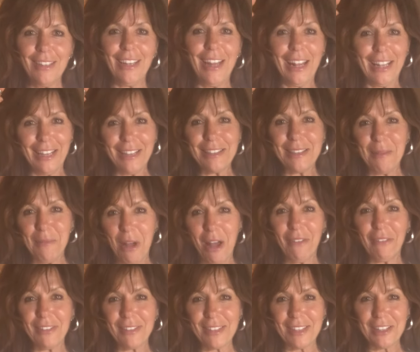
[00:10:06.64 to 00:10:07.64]
I guess I'm
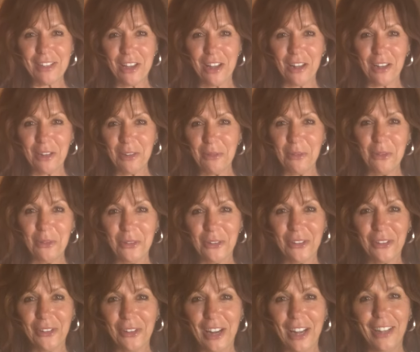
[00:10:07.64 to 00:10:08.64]
obviously talking to an
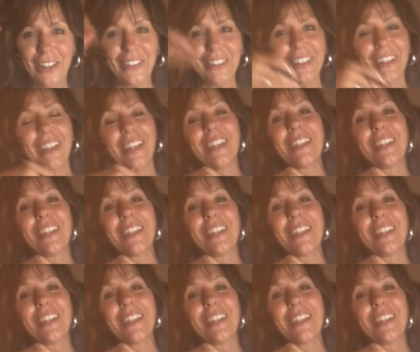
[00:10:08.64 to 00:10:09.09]
older crowd.